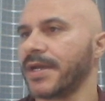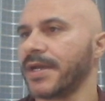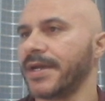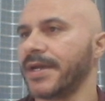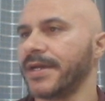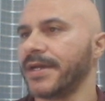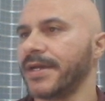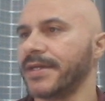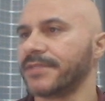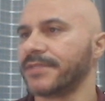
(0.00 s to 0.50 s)

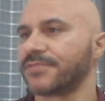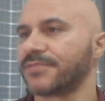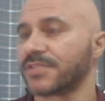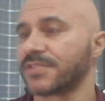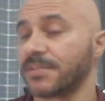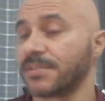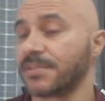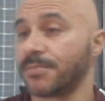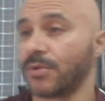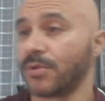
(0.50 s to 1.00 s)
And for
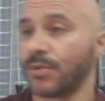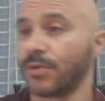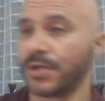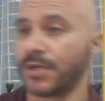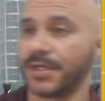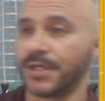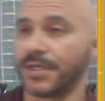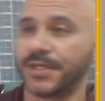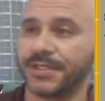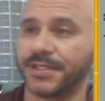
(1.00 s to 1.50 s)

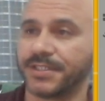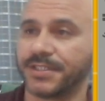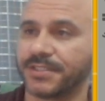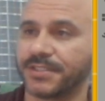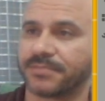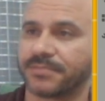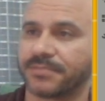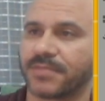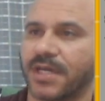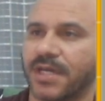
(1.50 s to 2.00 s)
example,
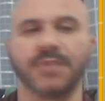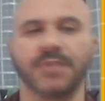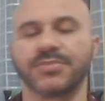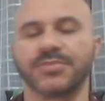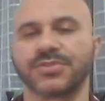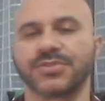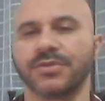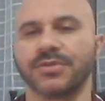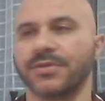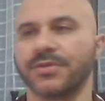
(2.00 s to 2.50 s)
here
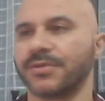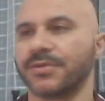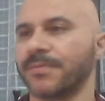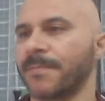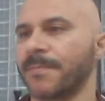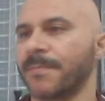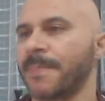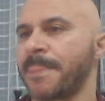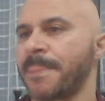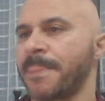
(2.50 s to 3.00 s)
I'm showing
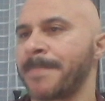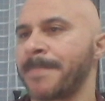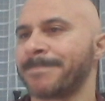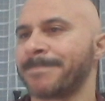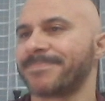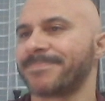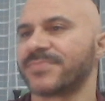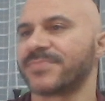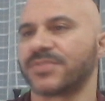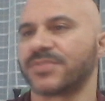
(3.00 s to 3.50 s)
you
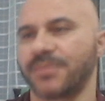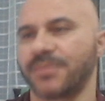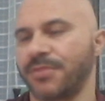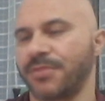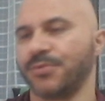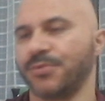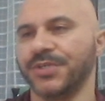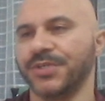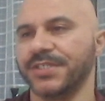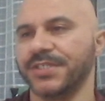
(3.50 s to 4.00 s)

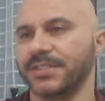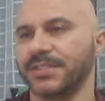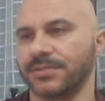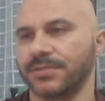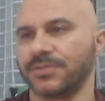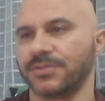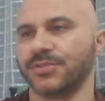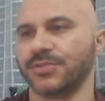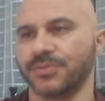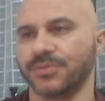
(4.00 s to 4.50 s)
three
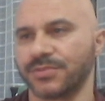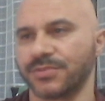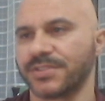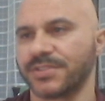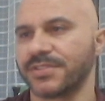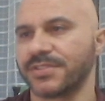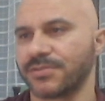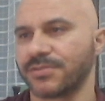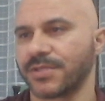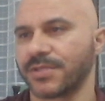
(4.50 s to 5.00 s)

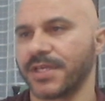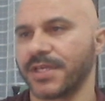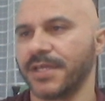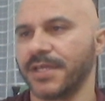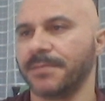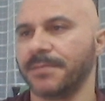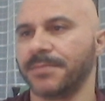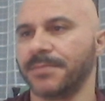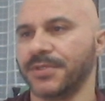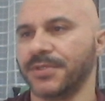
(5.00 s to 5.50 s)
users,
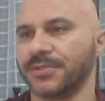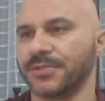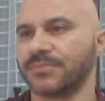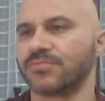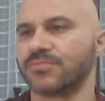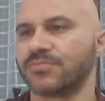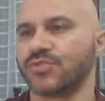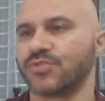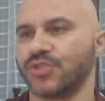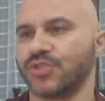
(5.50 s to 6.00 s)
okay?
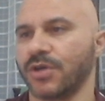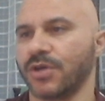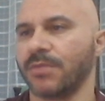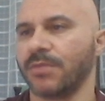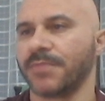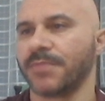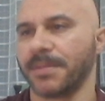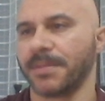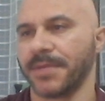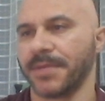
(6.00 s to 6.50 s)
Bill,
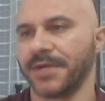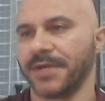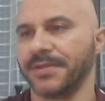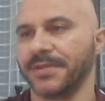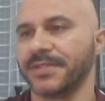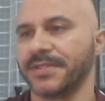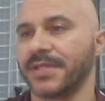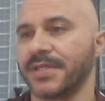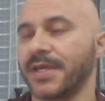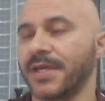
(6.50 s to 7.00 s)
John, and
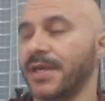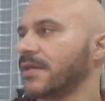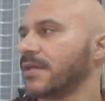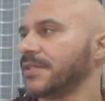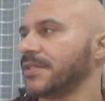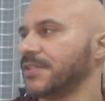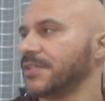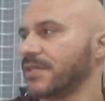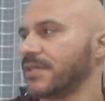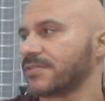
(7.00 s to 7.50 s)
Mary.
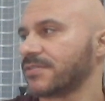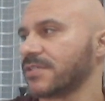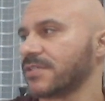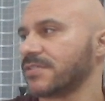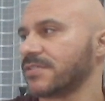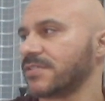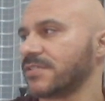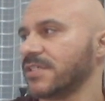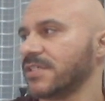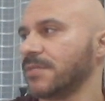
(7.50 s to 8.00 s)
Here, as you
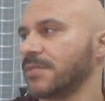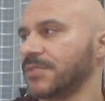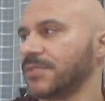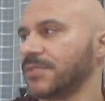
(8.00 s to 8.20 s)
can see, I'm